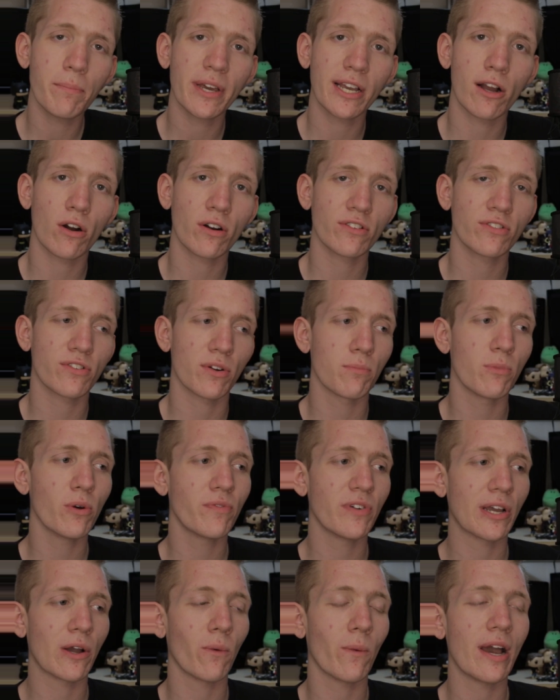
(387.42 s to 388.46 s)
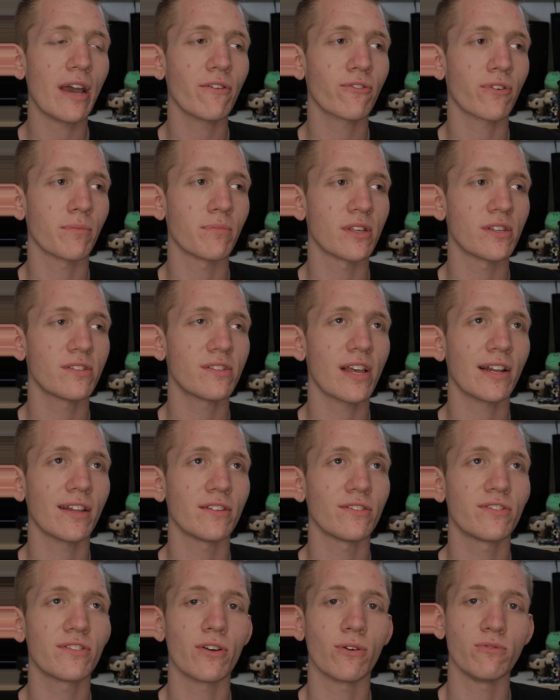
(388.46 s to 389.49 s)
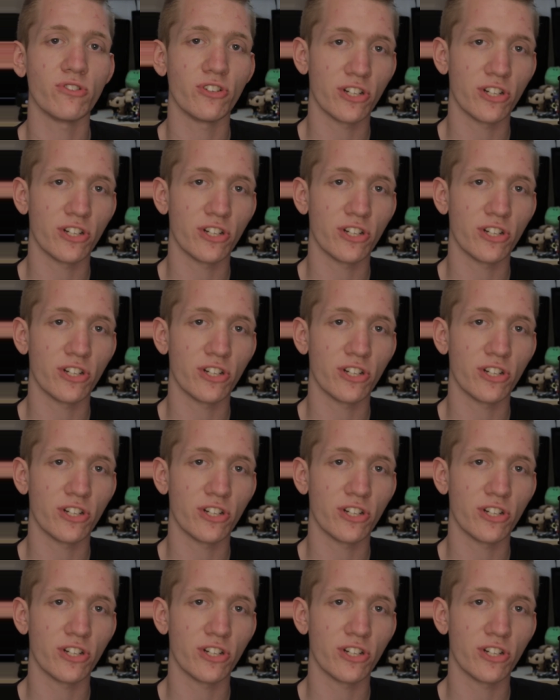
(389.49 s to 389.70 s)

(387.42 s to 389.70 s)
big artists are moving away from the set-in-stone